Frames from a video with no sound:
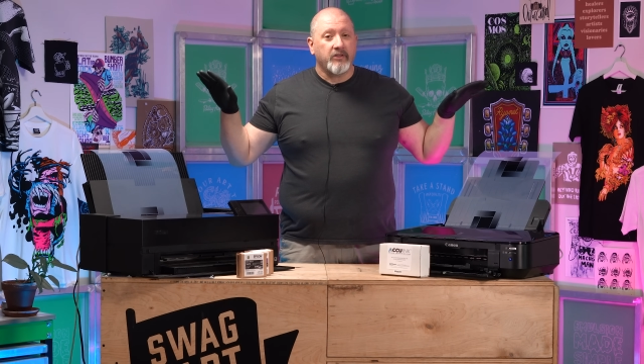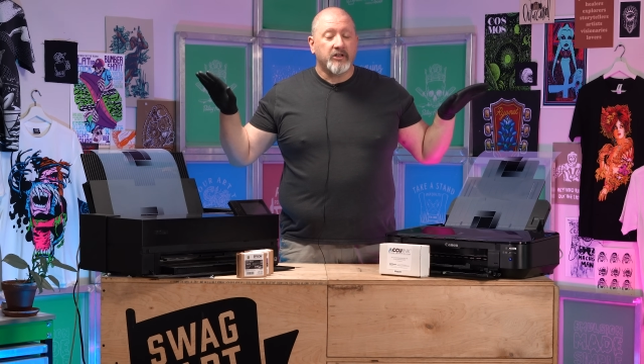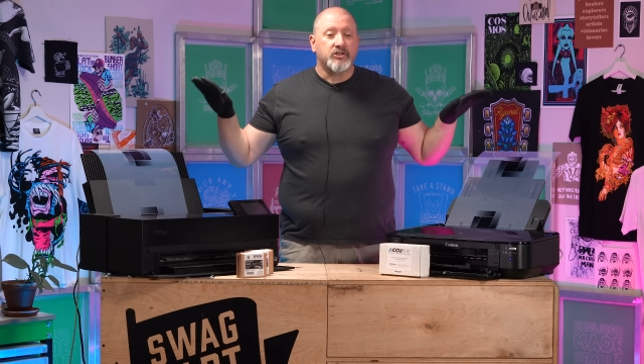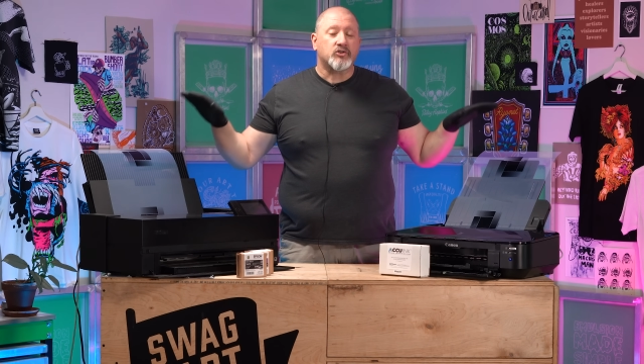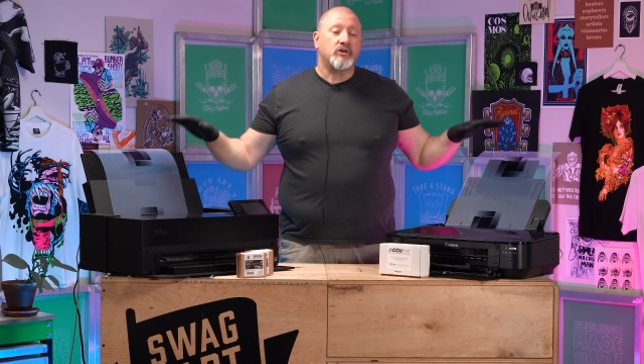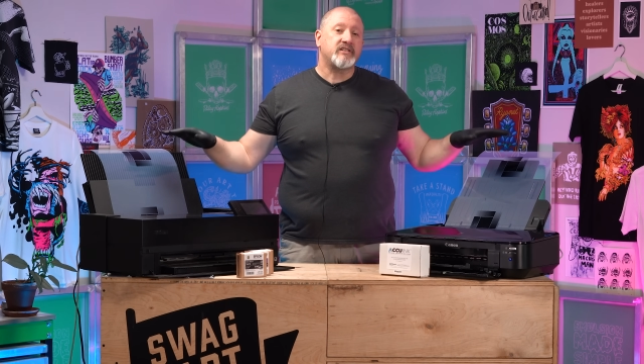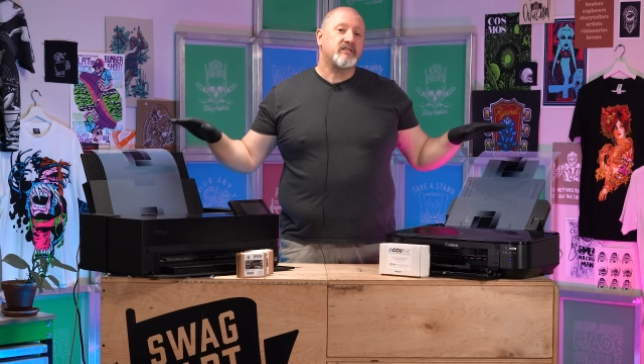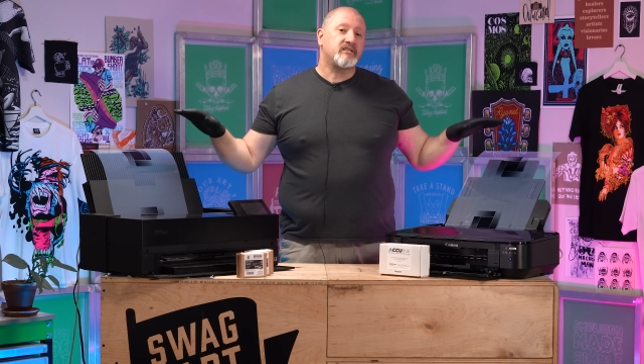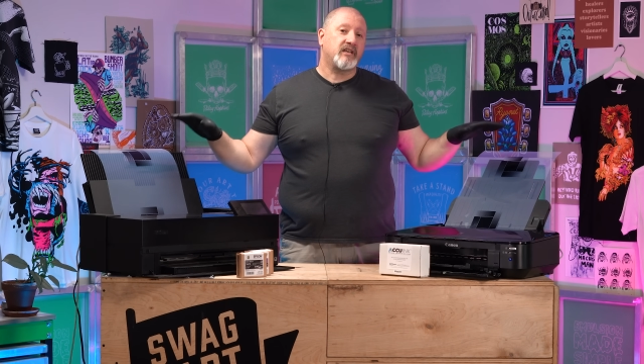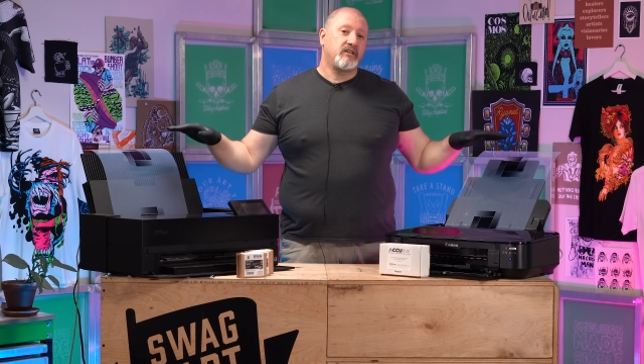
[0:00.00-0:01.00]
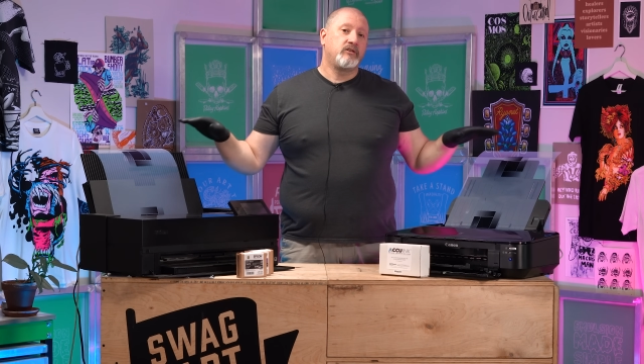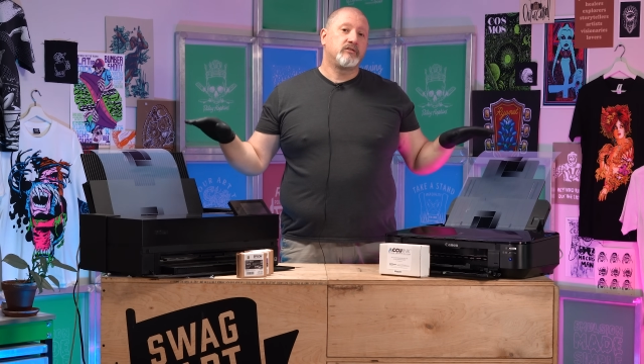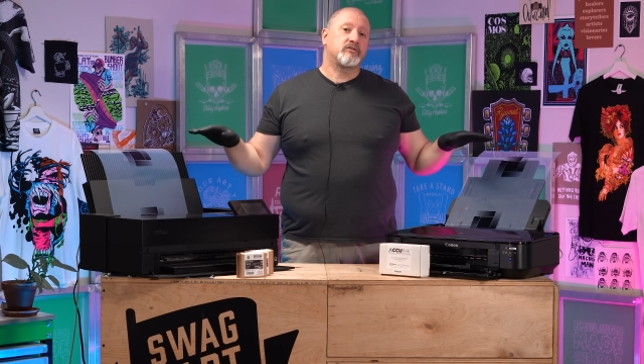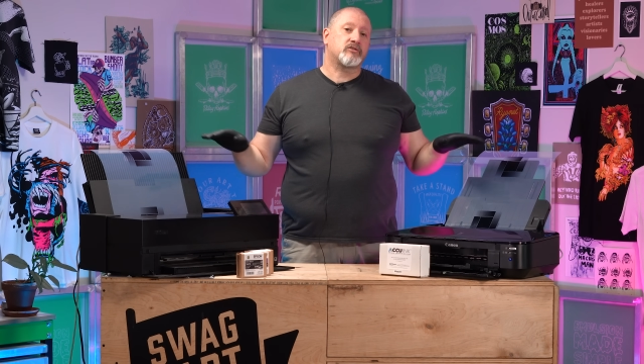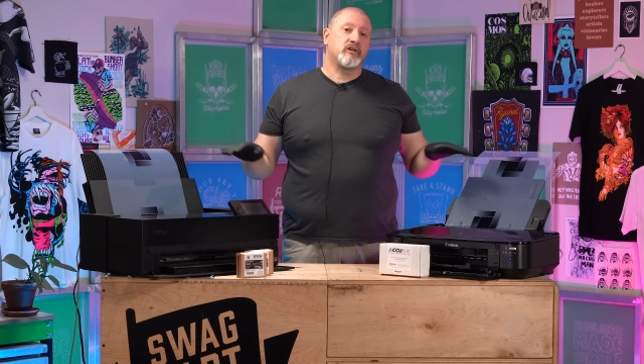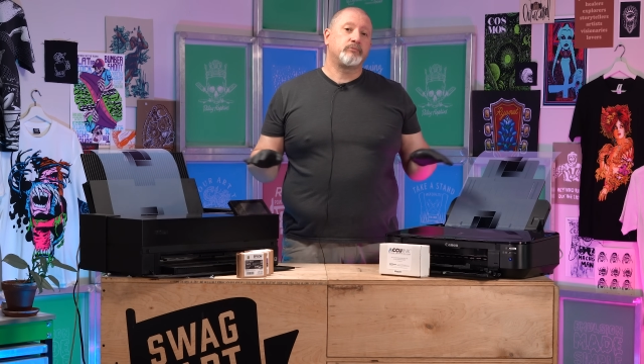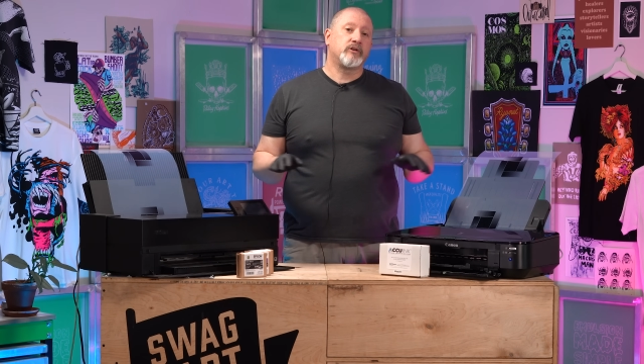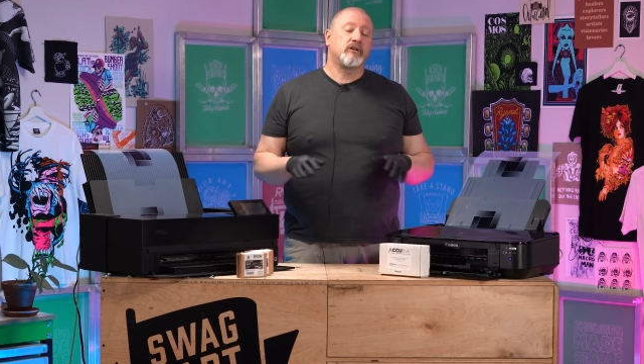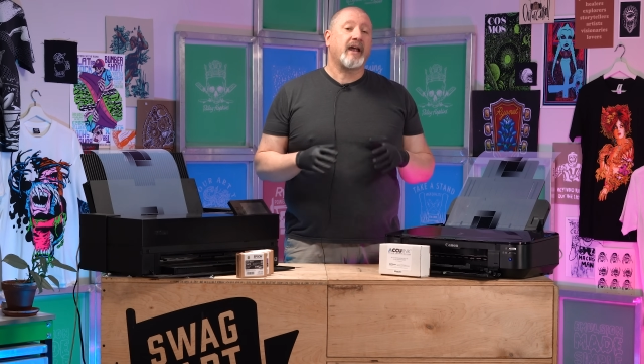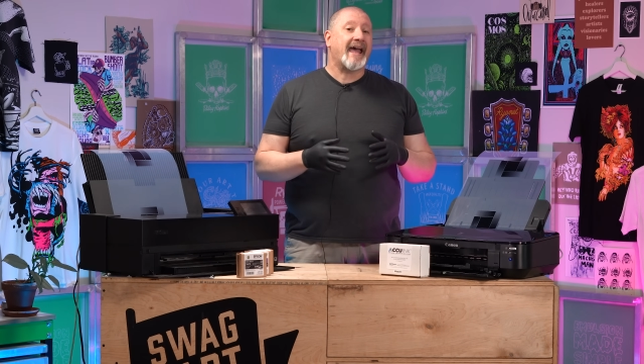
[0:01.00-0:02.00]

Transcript: the choices that you, the screen printer,